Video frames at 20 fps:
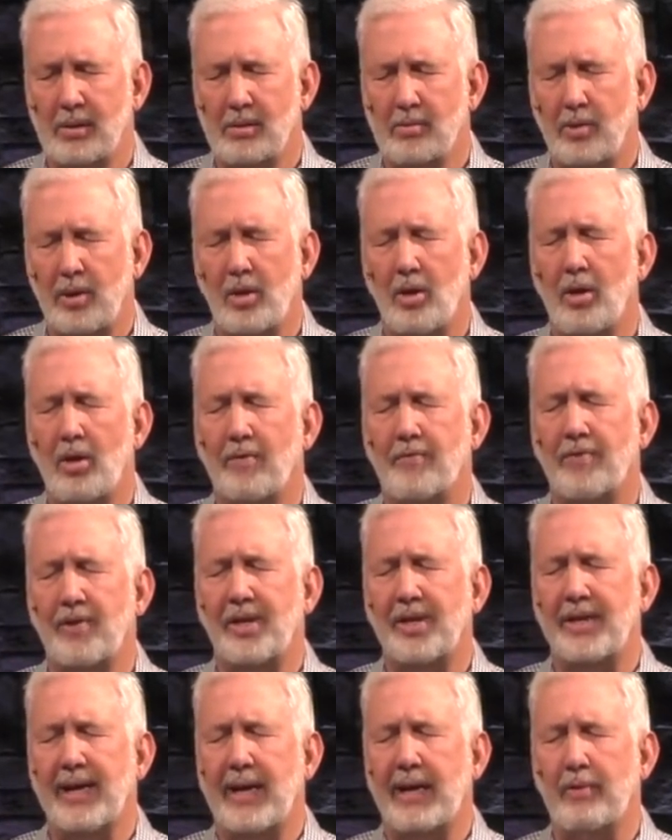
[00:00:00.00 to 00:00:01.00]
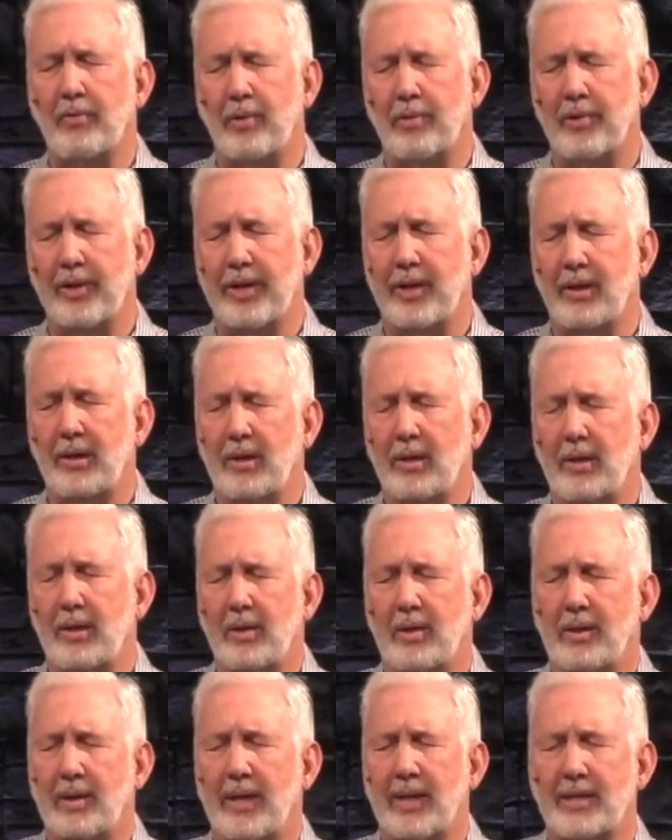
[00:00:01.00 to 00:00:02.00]
We long for the day when we
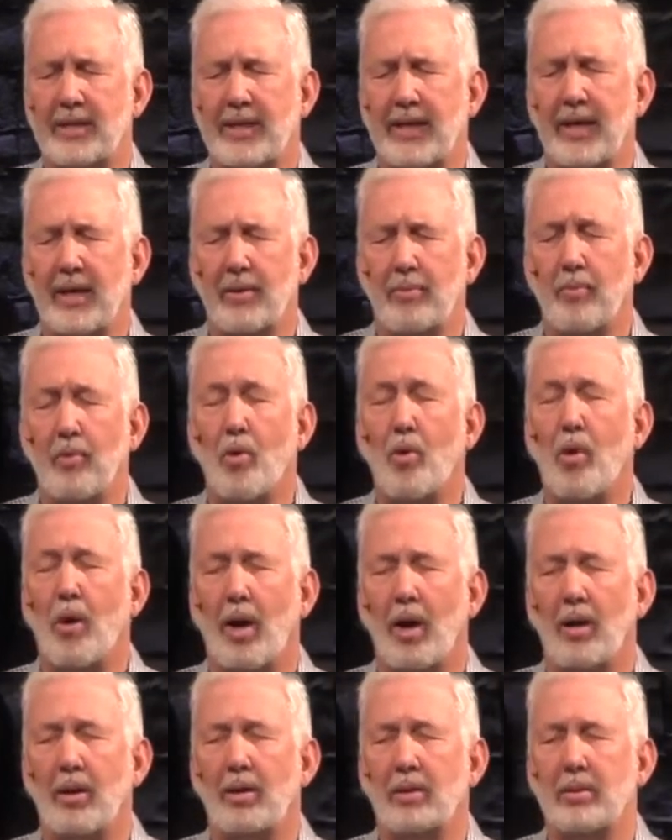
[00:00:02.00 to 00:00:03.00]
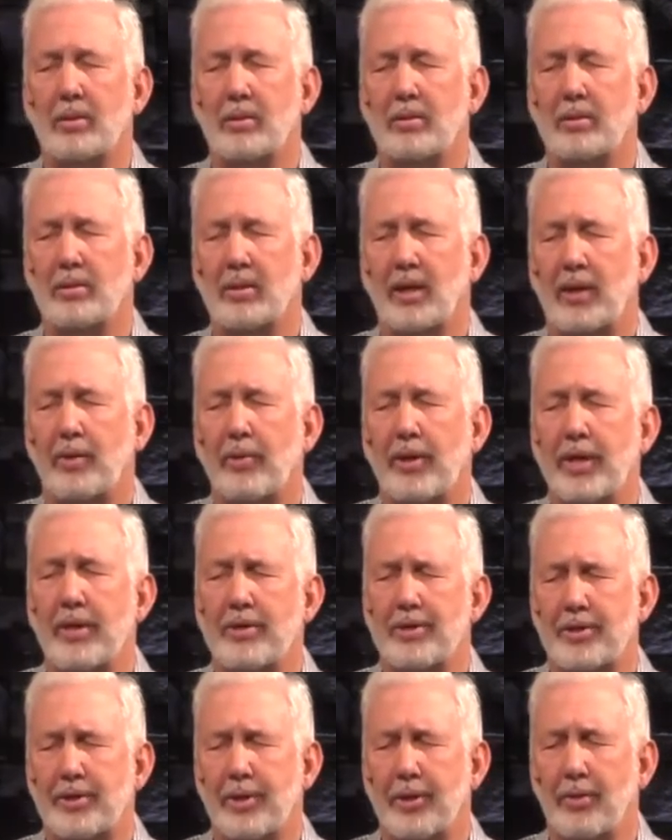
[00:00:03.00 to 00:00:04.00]
get together more like we
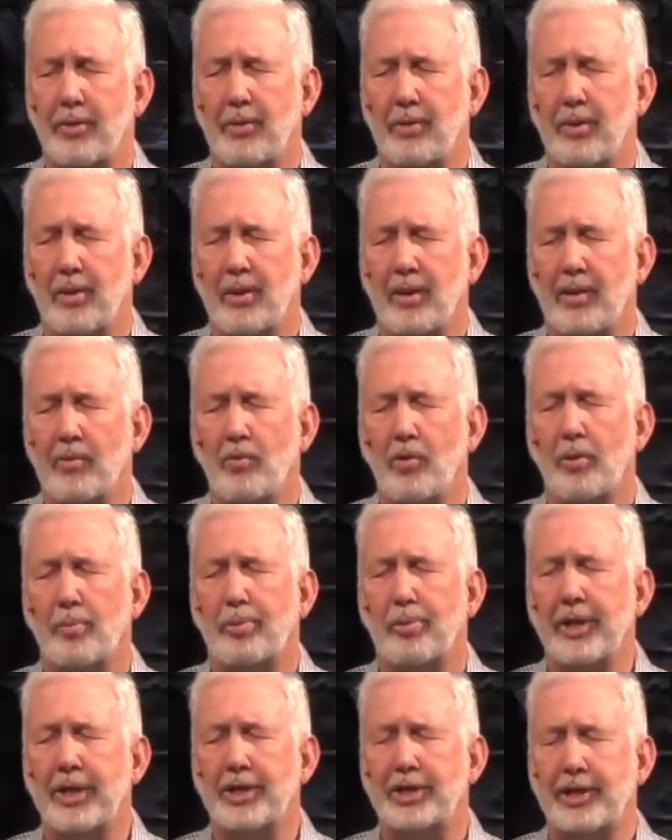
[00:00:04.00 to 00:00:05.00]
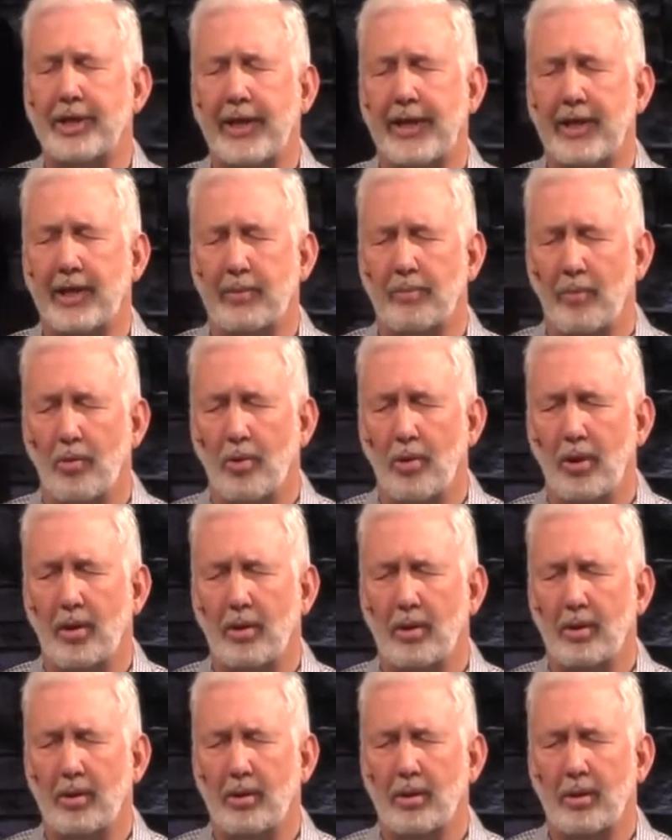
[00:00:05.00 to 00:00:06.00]
used to, and we'll appreciate it more.
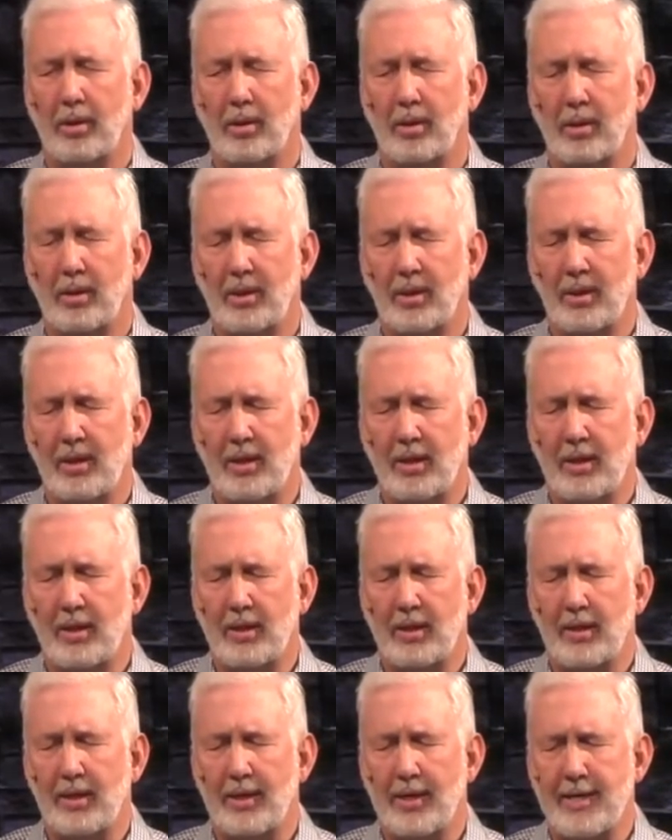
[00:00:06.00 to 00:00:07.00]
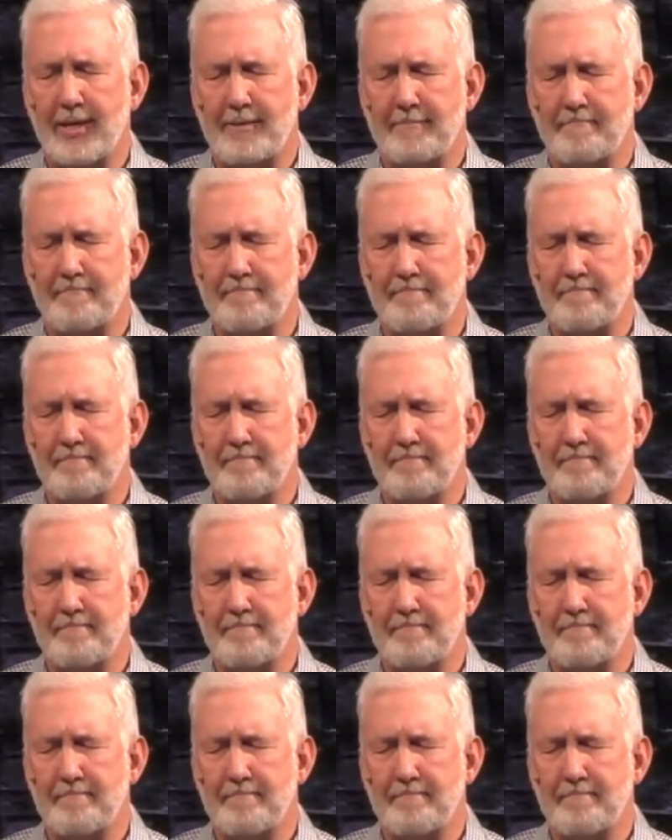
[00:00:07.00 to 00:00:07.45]
Um,